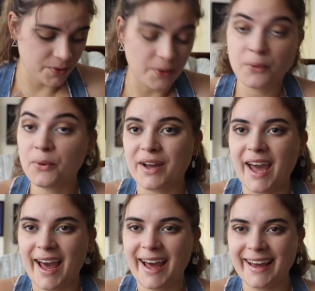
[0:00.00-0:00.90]

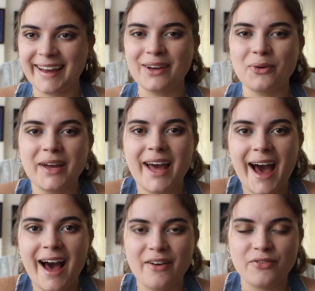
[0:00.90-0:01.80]
Okay, we
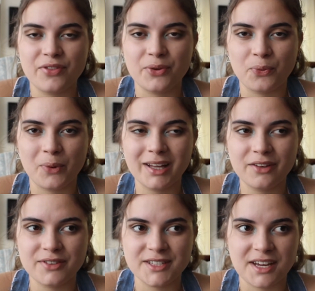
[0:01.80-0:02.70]
have The Well
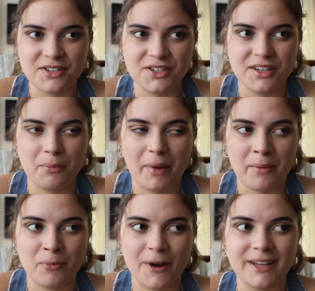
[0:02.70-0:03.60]
of Ascension by
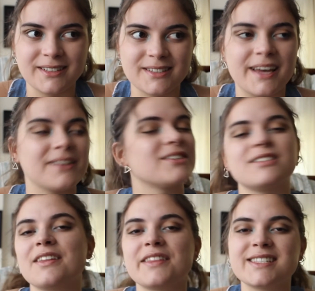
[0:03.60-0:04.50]
Brandon
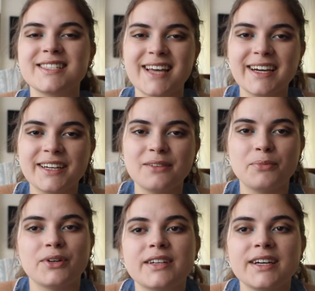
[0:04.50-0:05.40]
Sanderson, the second
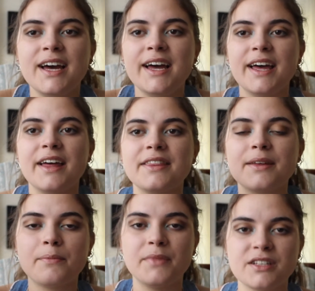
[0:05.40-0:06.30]
book in
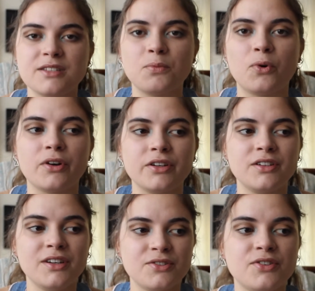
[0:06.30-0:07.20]
the
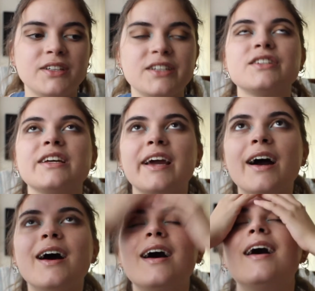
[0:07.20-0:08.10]
Mistborn trilogy.
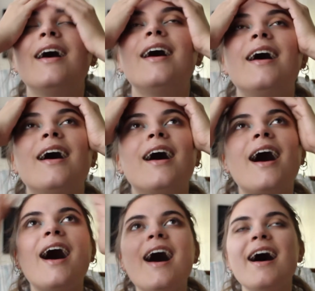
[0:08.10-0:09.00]

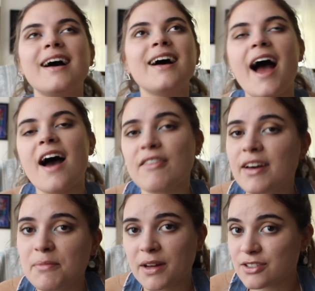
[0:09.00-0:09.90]
Have
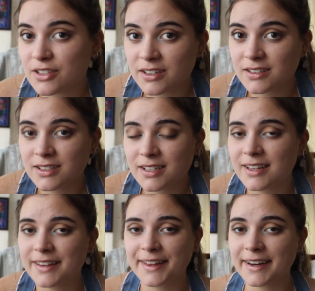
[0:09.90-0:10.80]
I mentioned
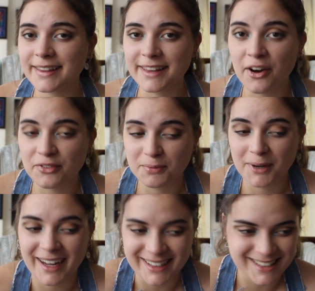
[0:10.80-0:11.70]
that I loved
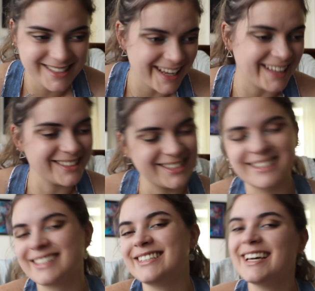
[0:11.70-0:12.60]
Brandon
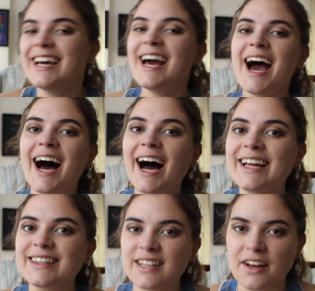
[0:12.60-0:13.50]
Sanderson?
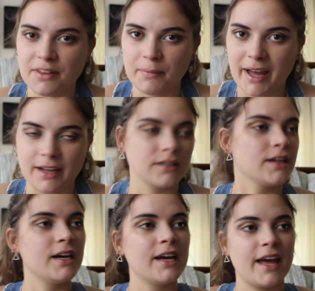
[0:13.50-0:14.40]
I love the
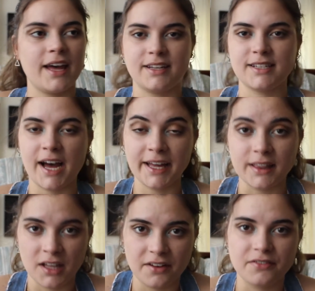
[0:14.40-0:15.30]
man, and I
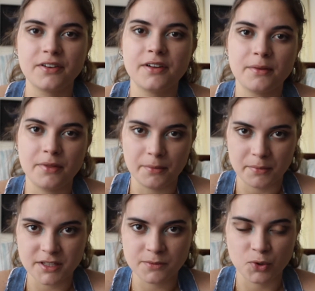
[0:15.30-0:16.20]
love the
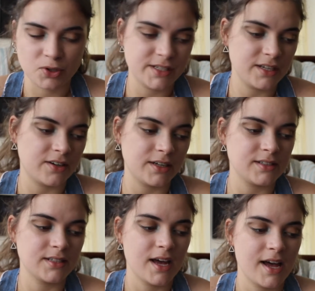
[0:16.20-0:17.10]
Mistborn
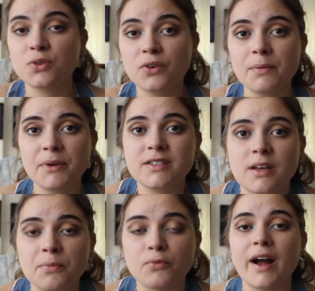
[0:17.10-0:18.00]
series. The story picks
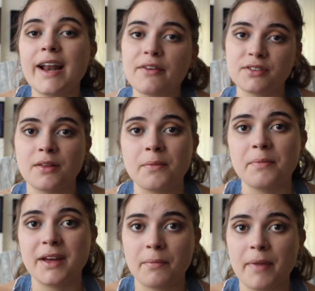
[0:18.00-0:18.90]
up right after the
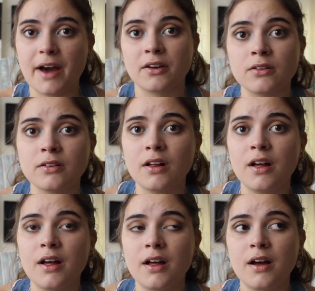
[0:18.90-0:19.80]
big battle.
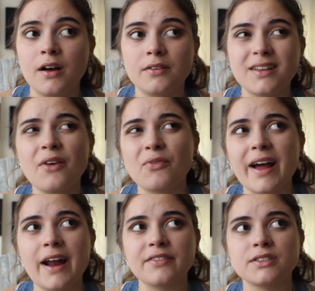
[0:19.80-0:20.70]
Not
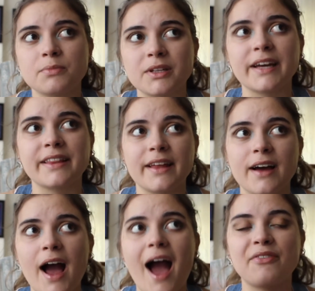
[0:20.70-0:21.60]
right after, but like the
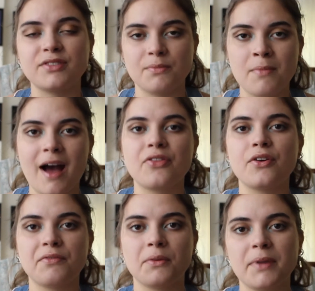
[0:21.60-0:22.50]
aftermath
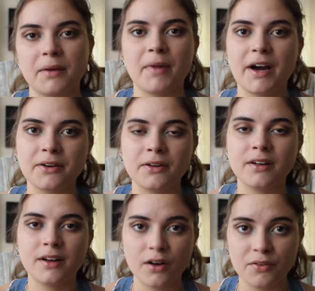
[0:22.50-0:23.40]
of the big
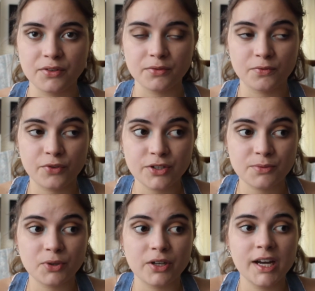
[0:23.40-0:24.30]
battle of the
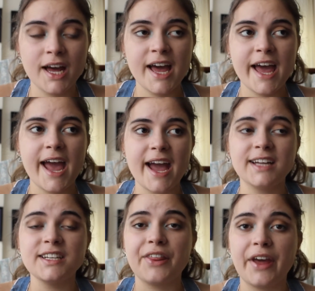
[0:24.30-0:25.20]
first book,
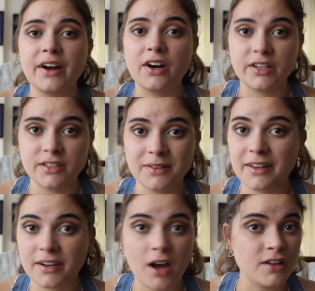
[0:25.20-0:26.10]
and
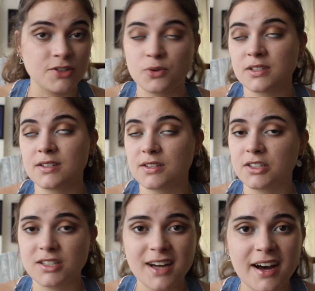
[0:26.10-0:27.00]
the consequences are
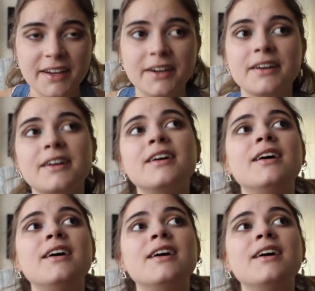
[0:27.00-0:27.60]
dire.